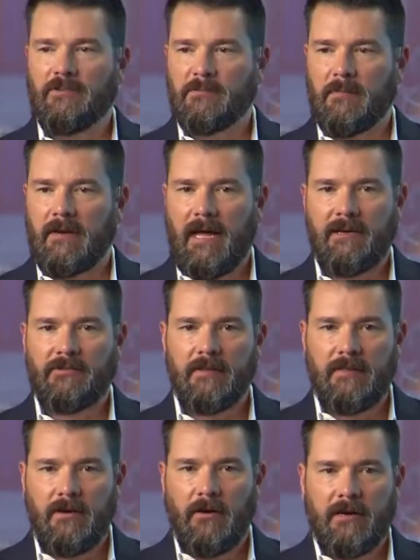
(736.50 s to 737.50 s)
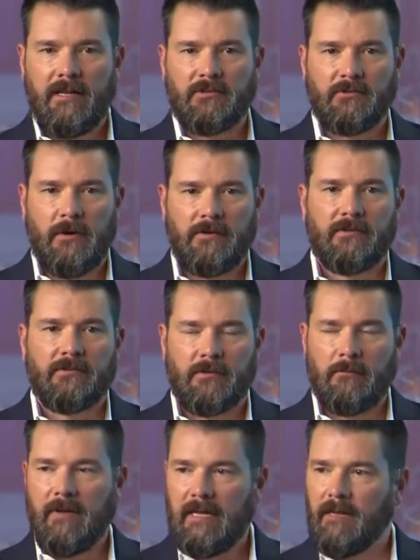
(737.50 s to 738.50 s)
but actually the audience questions are
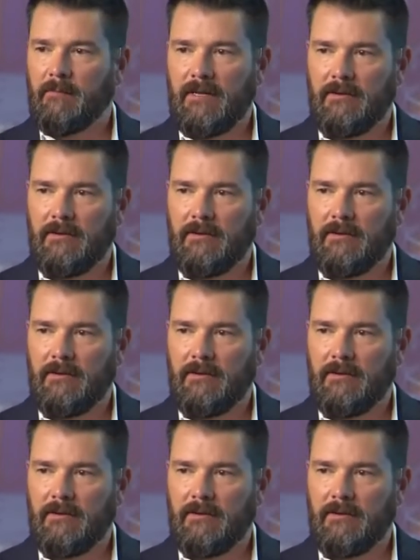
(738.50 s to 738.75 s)
beating me